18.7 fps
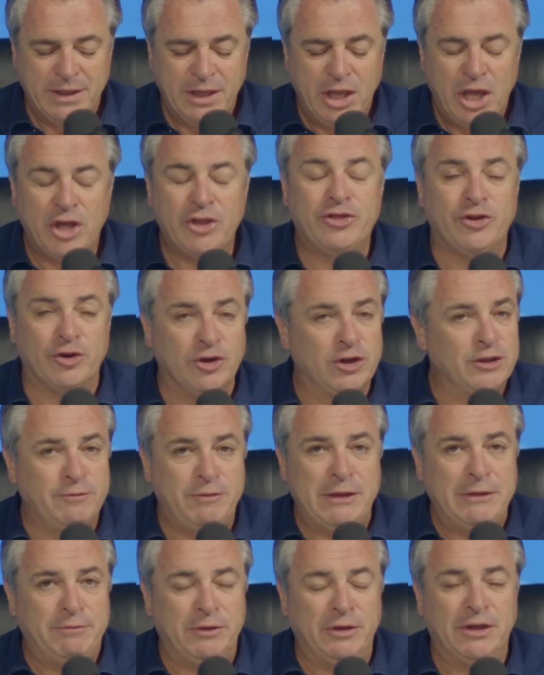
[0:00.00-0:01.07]
1/3 of the
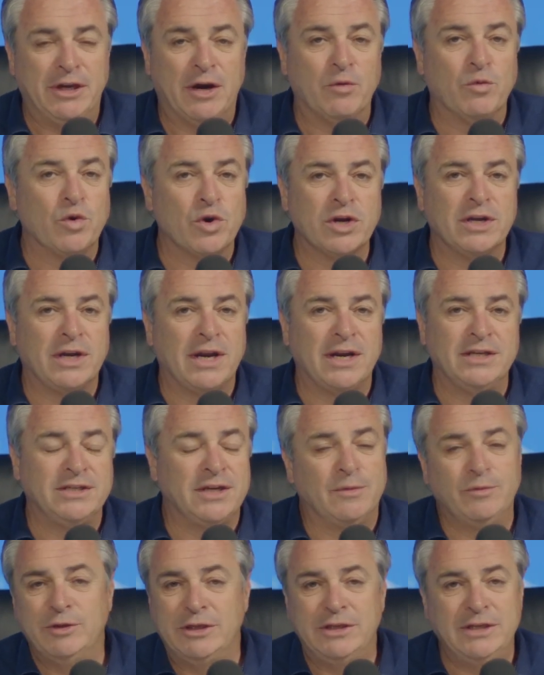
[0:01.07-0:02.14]
people are working at a
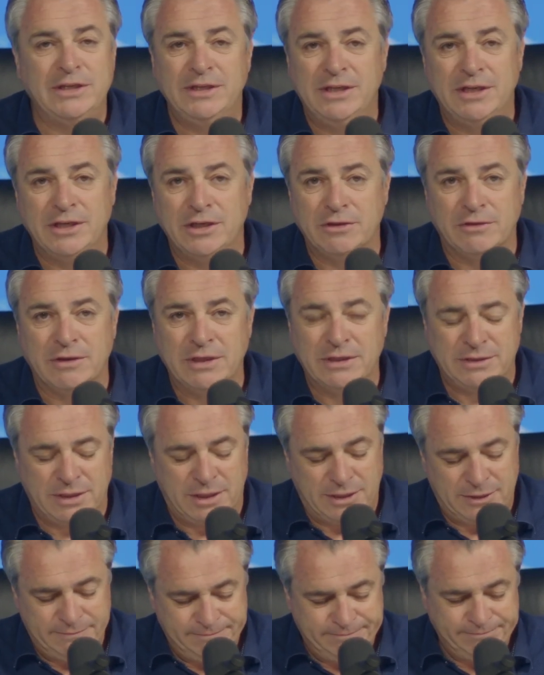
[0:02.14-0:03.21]
job where they didn't need a degree at
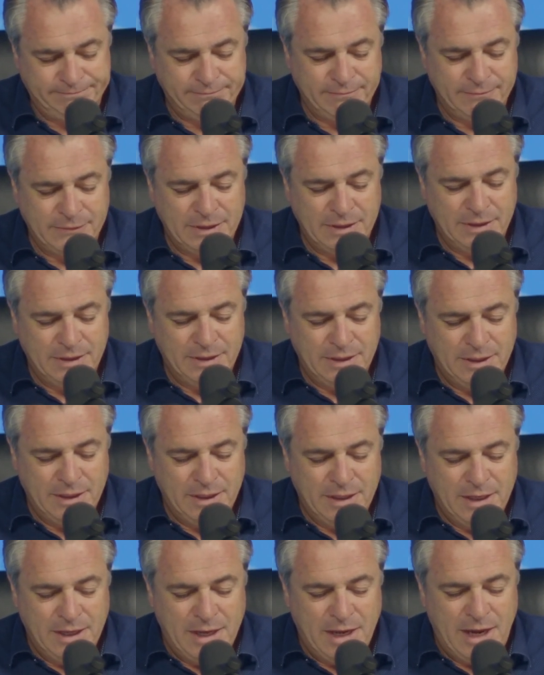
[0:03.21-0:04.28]
all.
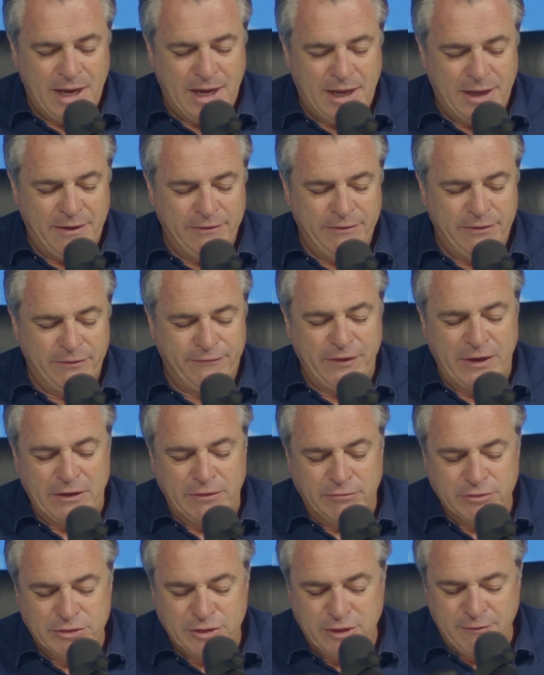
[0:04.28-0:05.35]
The
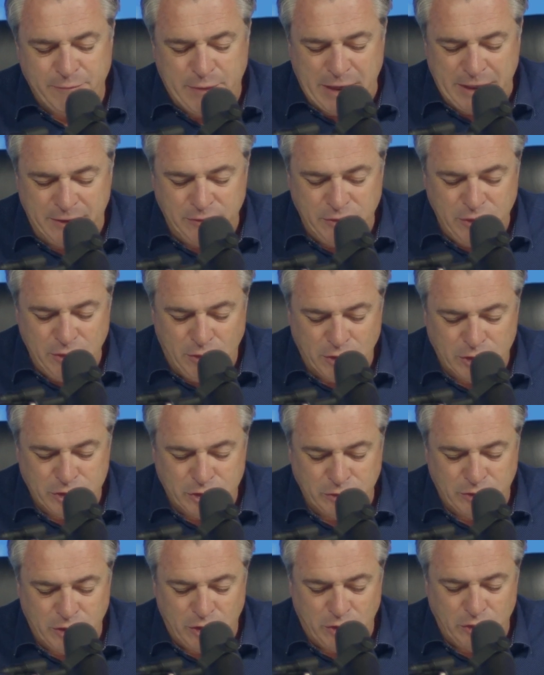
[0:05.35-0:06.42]
Federal Reserve Bank of New York
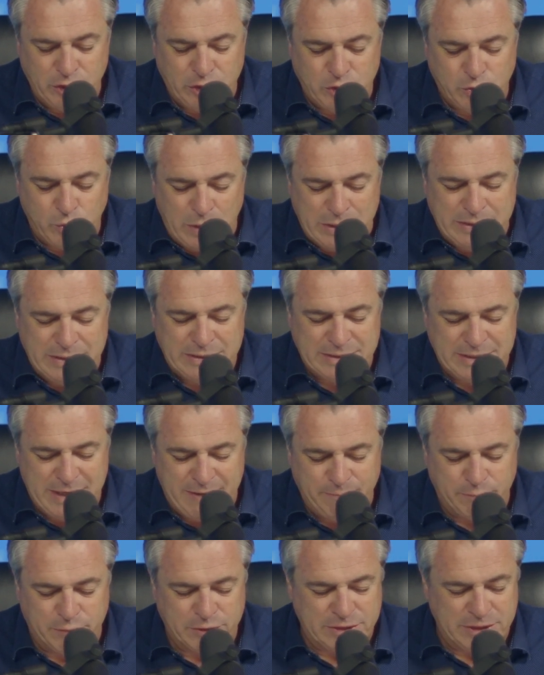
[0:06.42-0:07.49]
showed that only
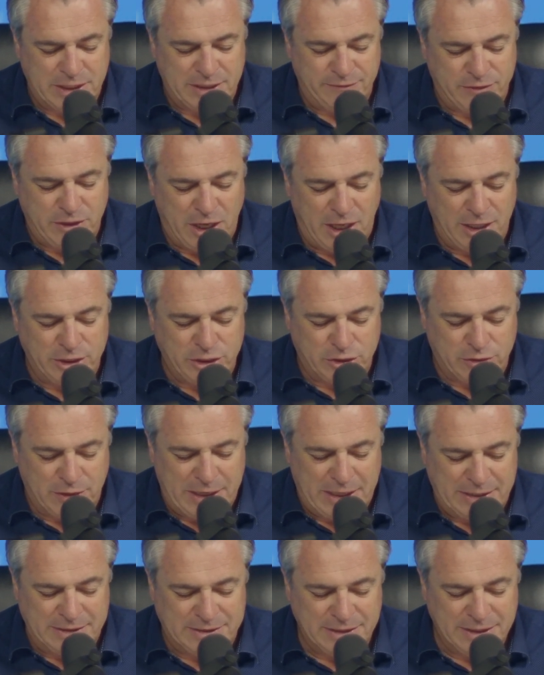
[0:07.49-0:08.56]
27% of college
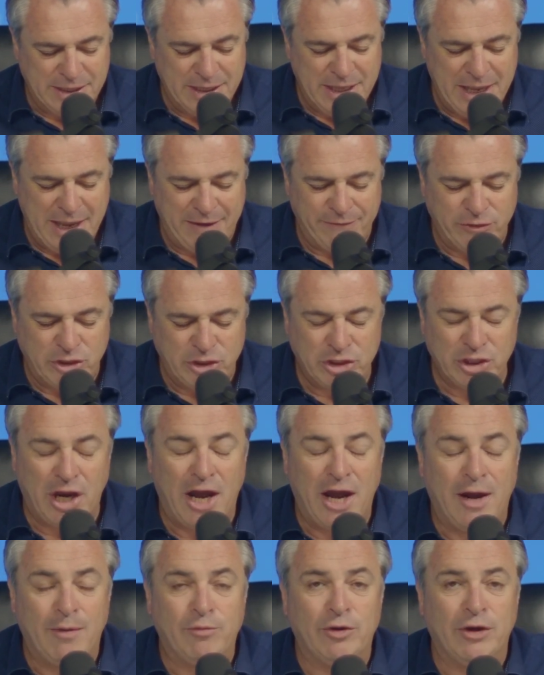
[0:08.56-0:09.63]
grads have a
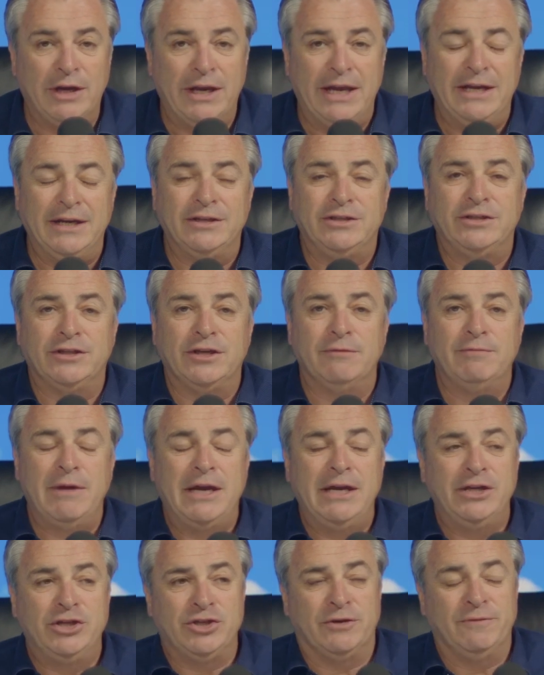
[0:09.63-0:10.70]
job related to their
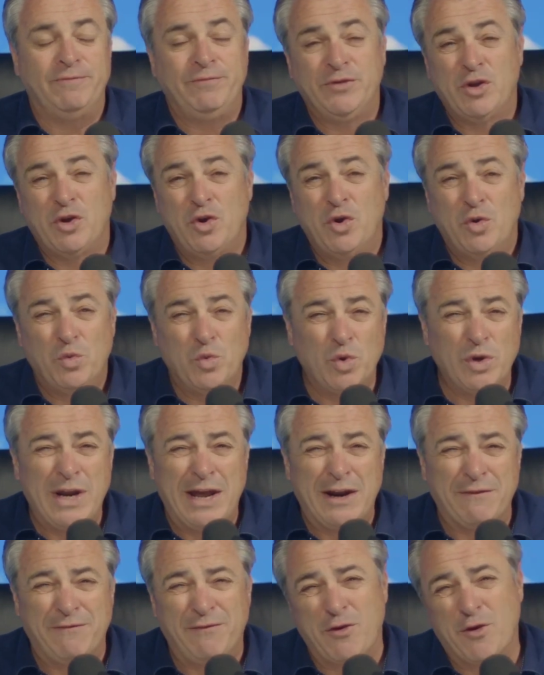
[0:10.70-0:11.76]
major. 1
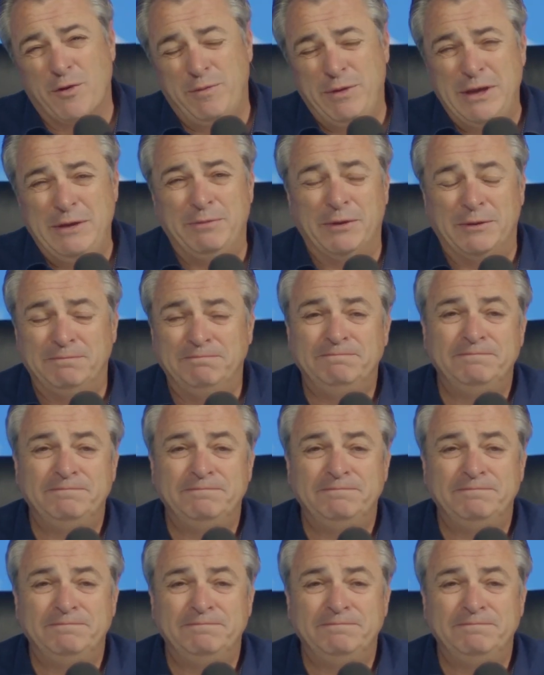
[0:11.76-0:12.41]
out of 4 people